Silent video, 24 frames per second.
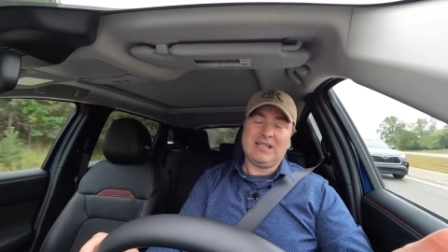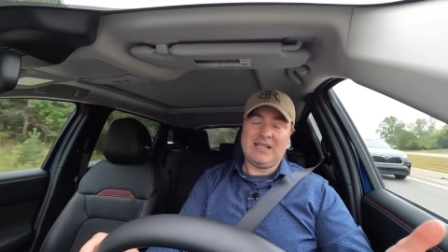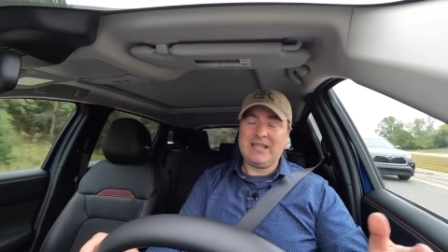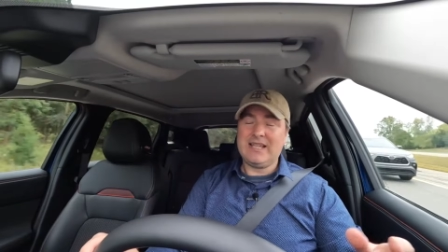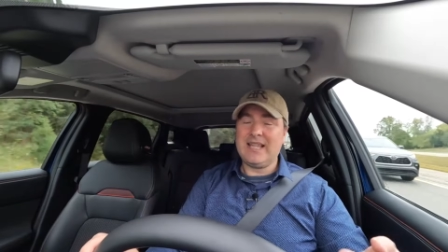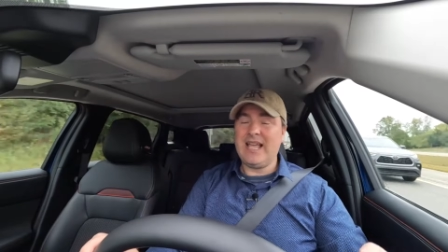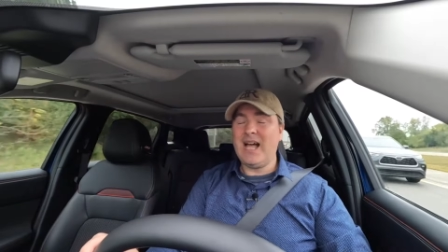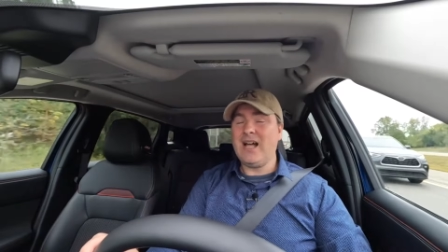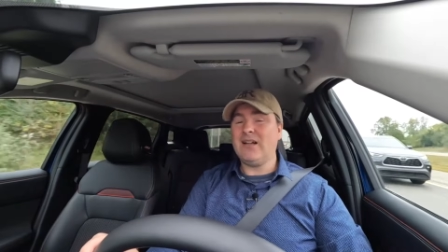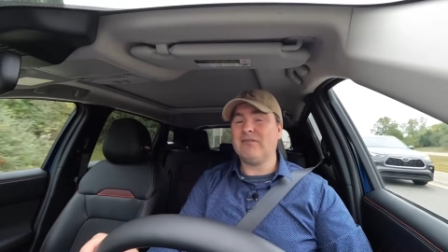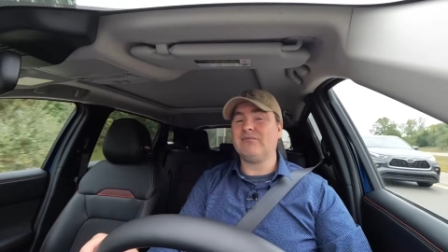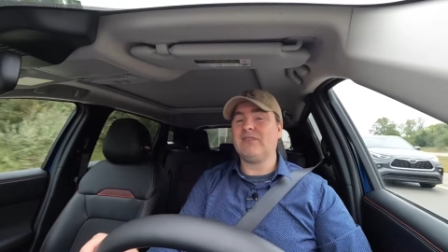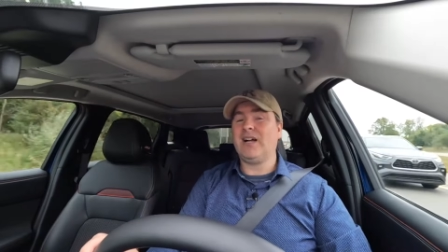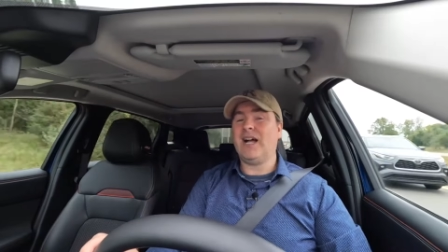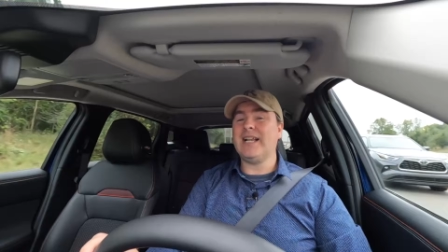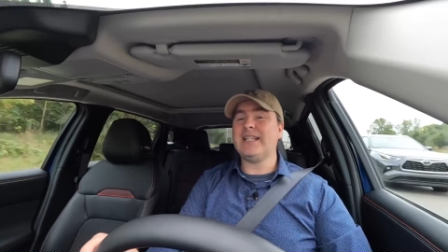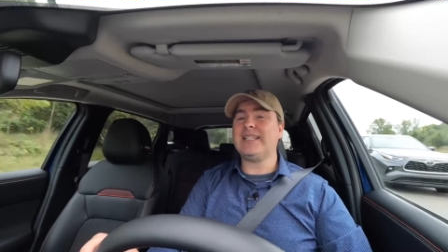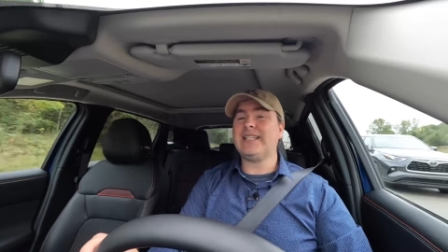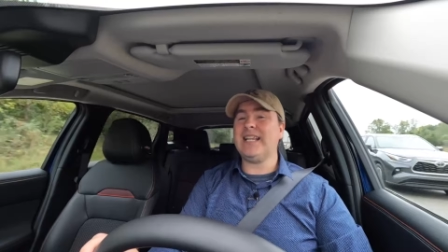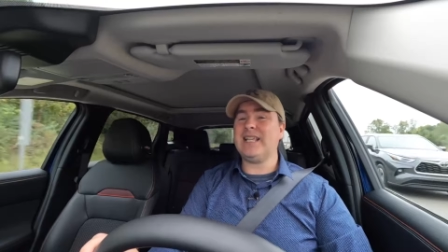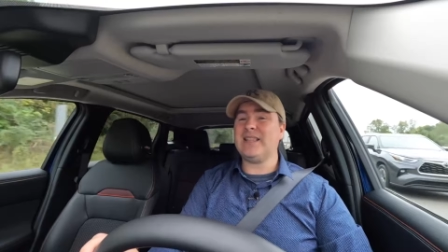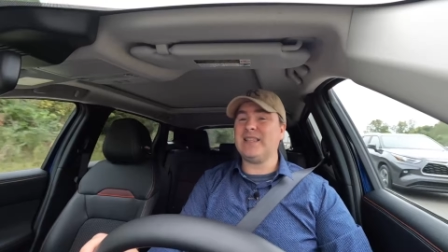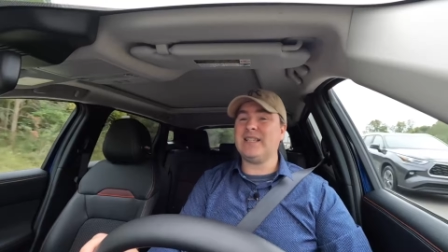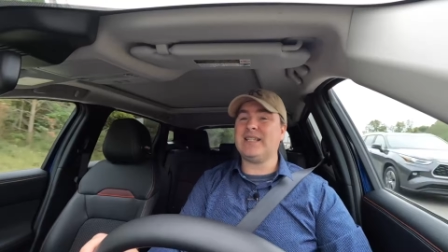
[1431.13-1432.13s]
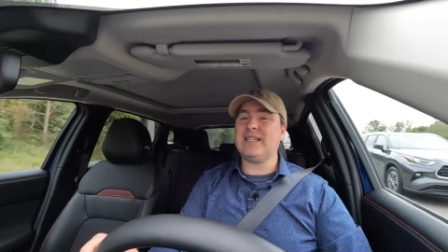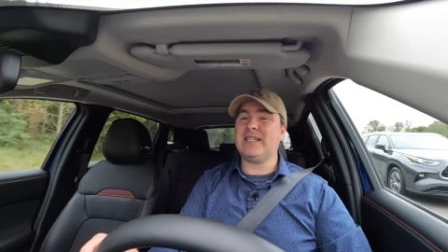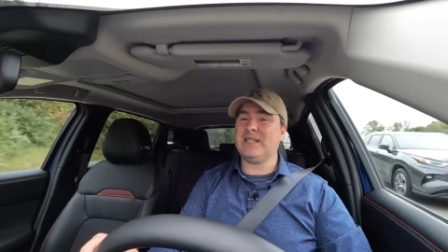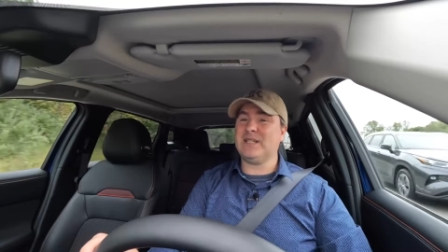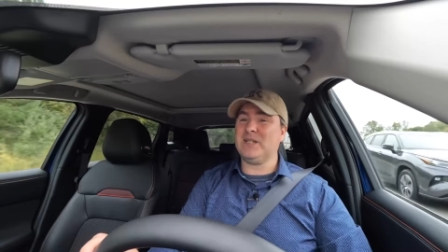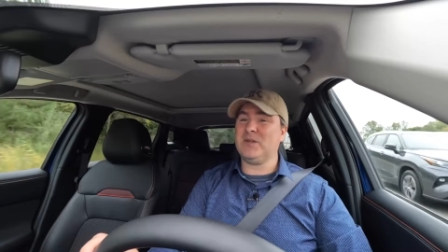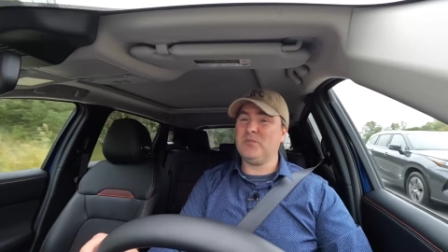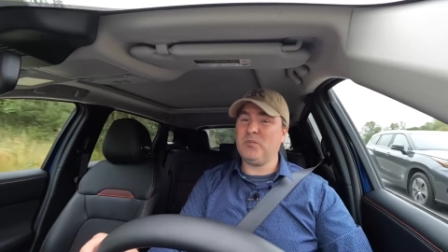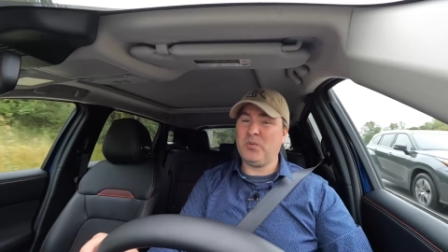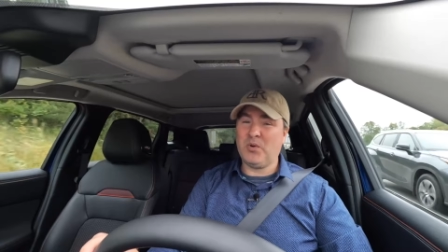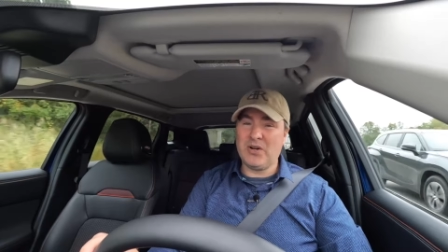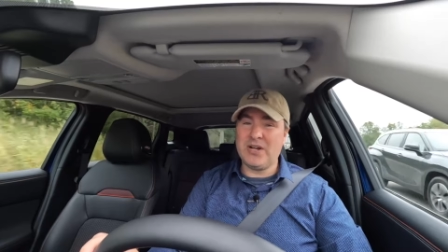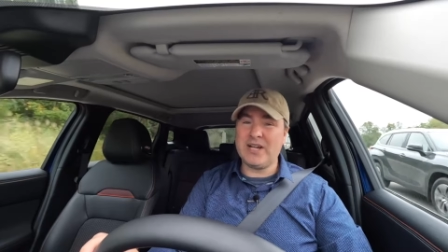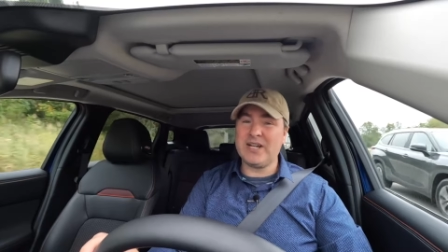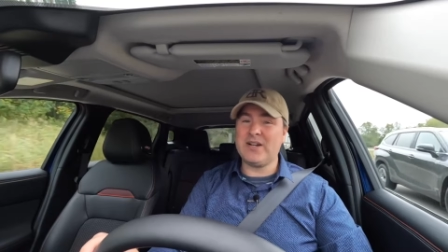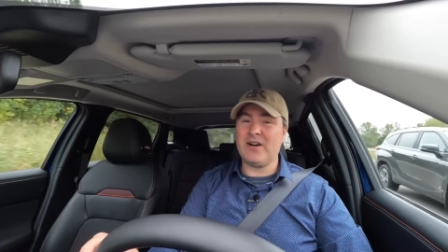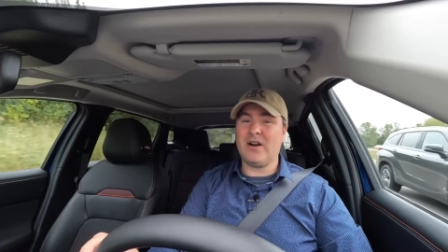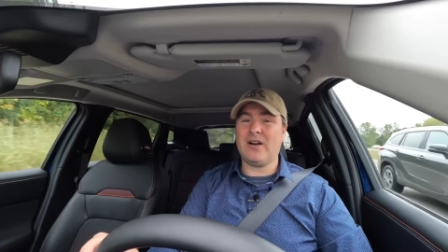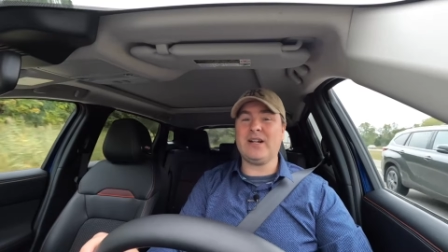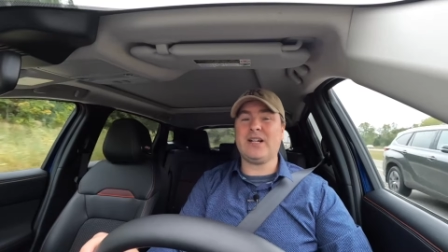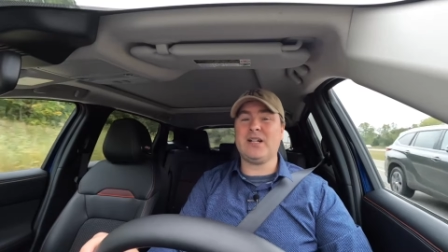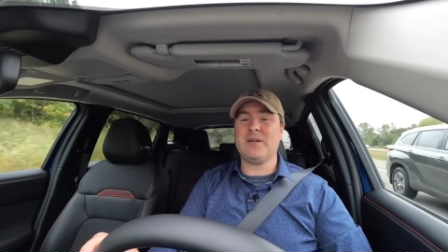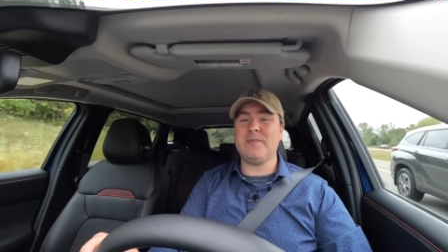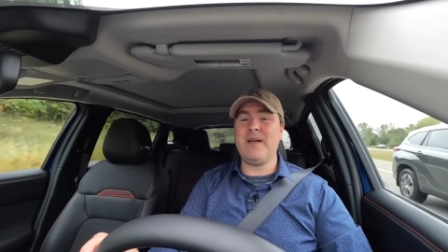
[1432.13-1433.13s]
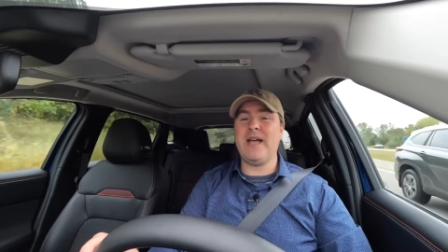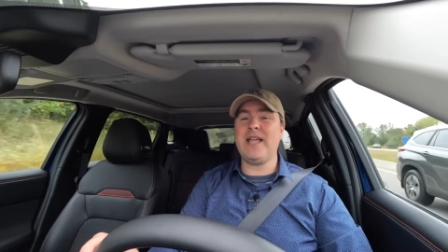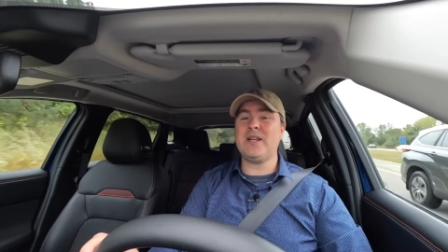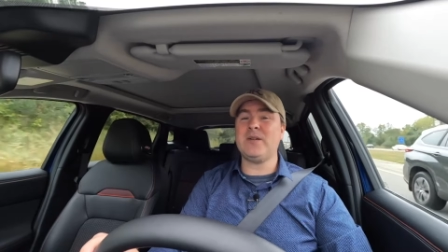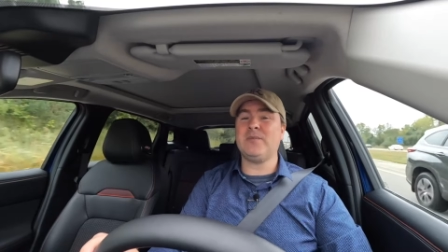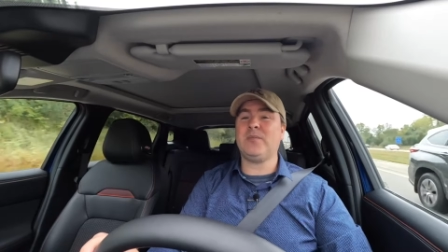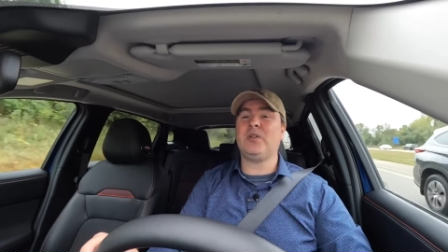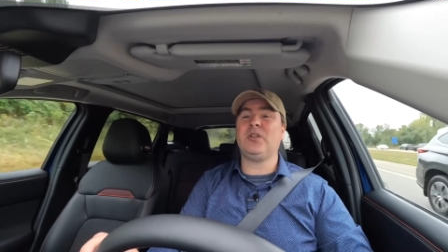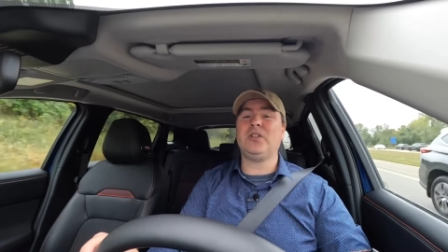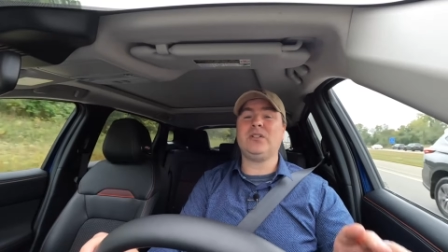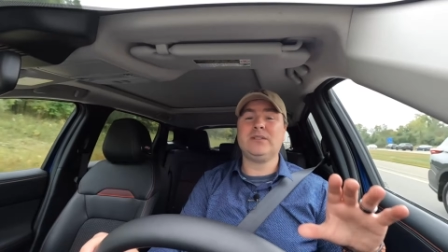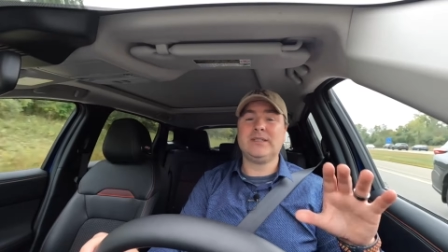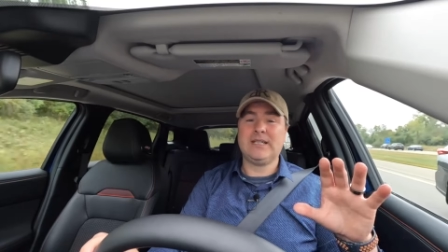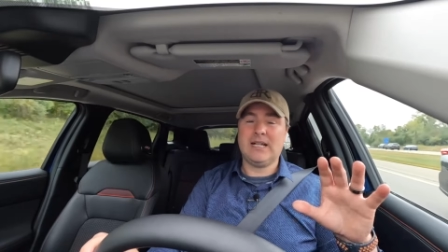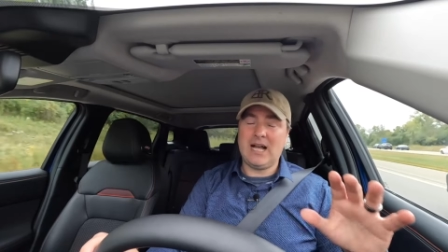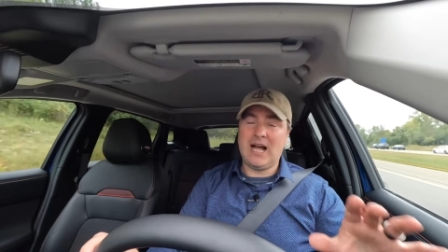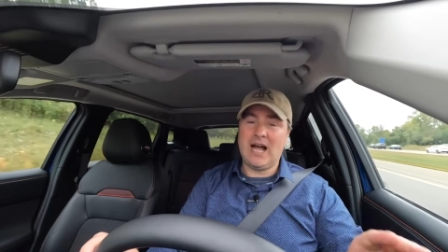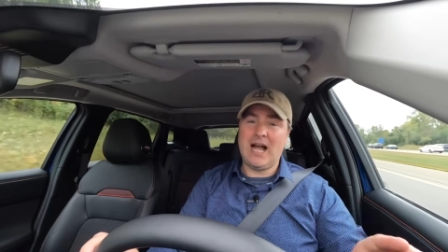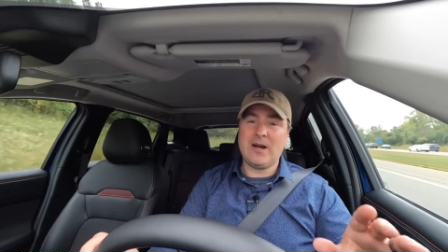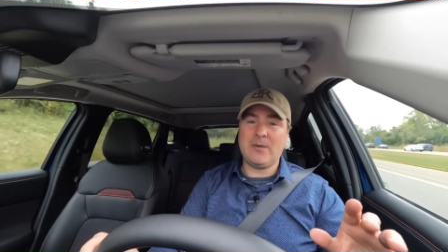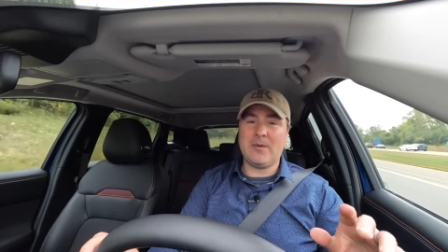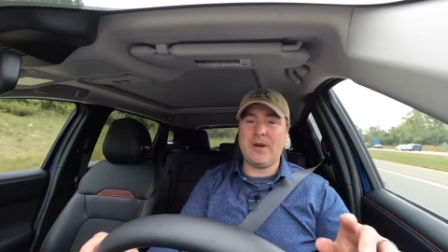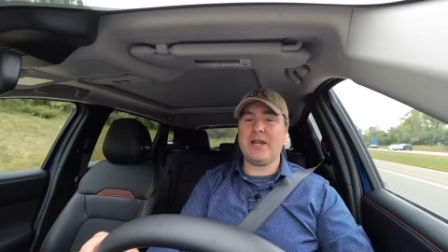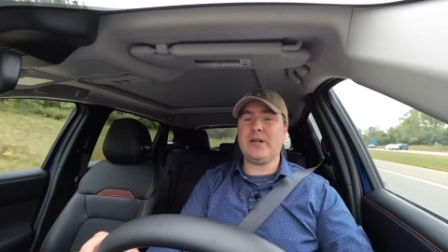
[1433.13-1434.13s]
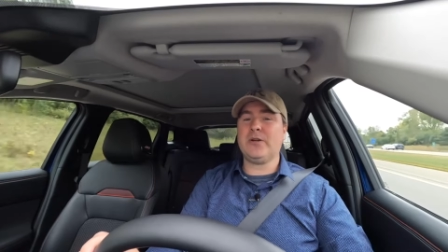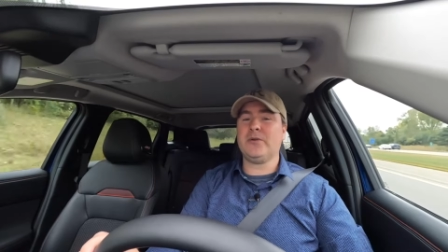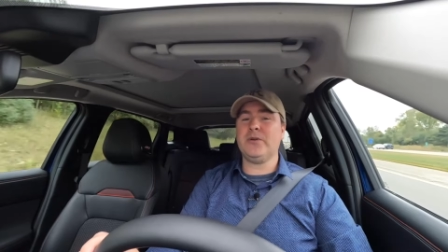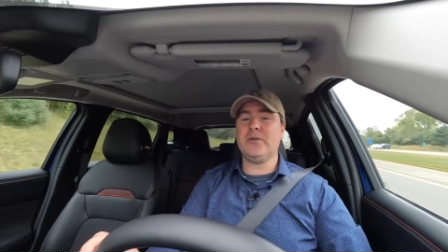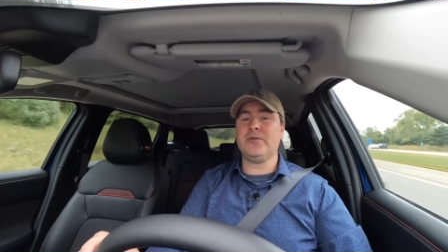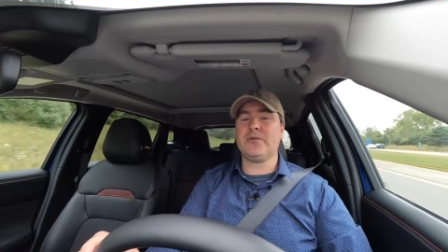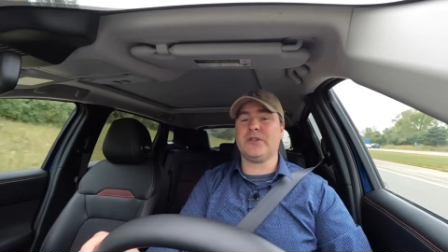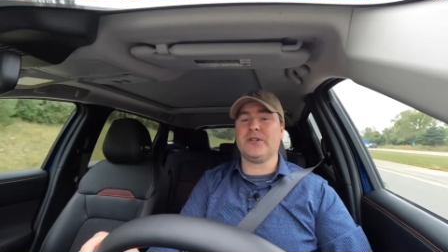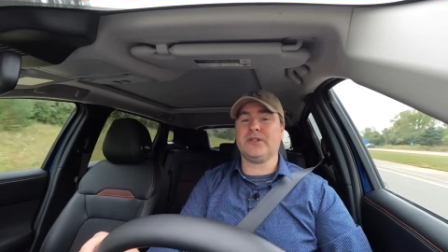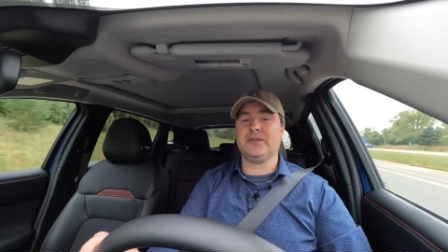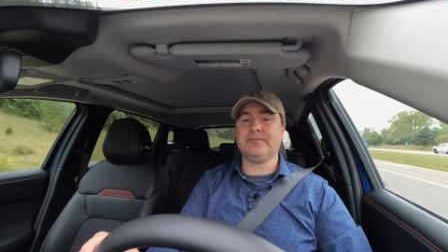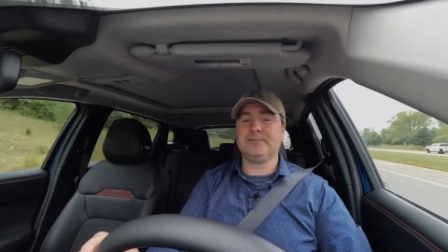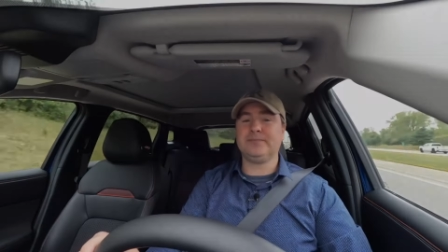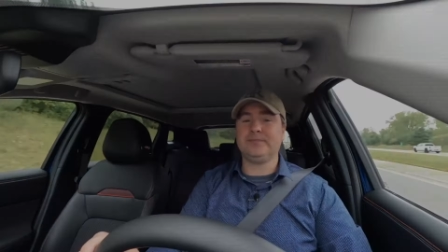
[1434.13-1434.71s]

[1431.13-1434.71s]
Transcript: yeah, I'd say this is a pretty darn commendable highway cruiser.